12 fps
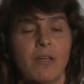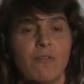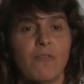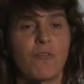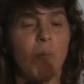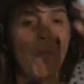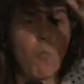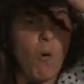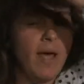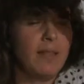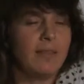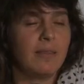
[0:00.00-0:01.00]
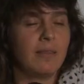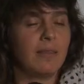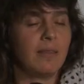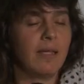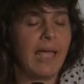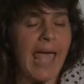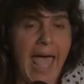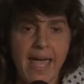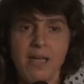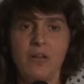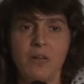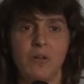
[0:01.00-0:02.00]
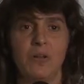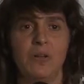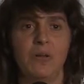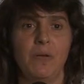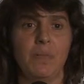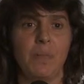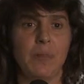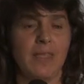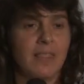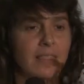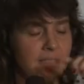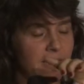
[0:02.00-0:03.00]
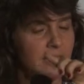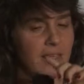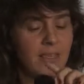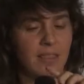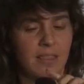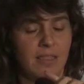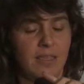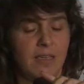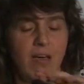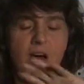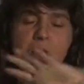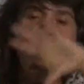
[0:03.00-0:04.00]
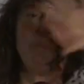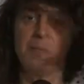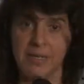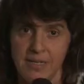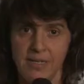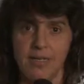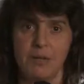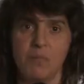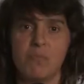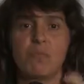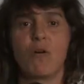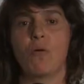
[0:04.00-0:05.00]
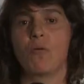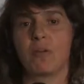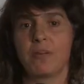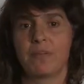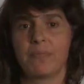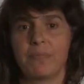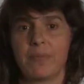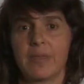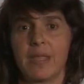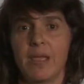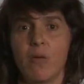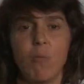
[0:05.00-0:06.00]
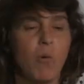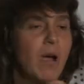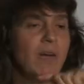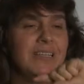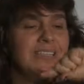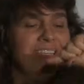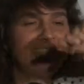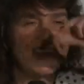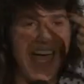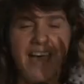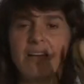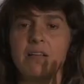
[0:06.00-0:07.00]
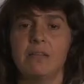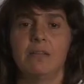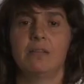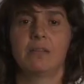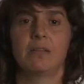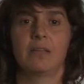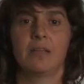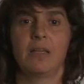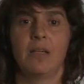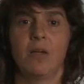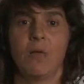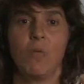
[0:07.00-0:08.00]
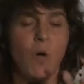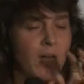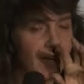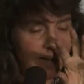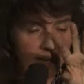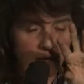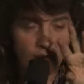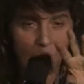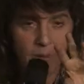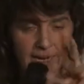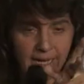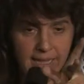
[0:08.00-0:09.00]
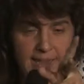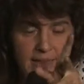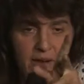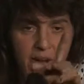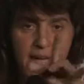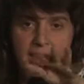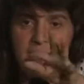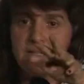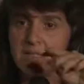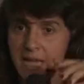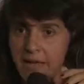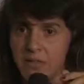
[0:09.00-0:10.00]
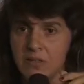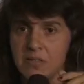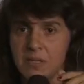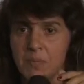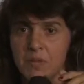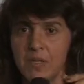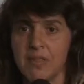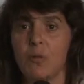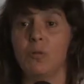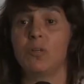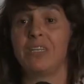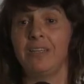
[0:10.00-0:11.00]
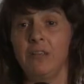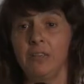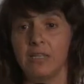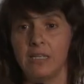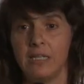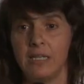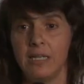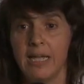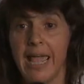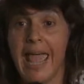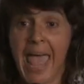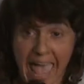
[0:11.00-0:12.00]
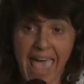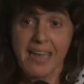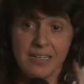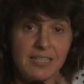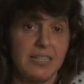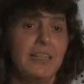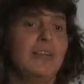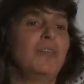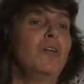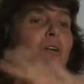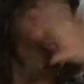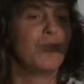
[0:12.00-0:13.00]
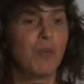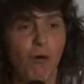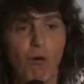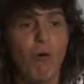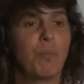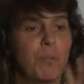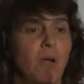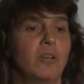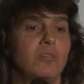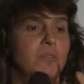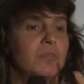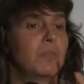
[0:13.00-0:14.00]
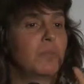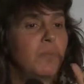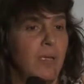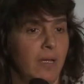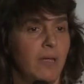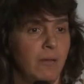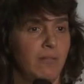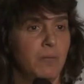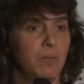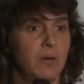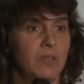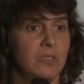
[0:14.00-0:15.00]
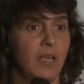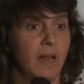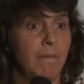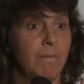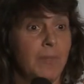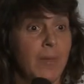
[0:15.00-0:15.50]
From what angle the harmony broke. Where is it tangled? Where can I go in there and untangle something that would heal the knee and heal the whole process of the person,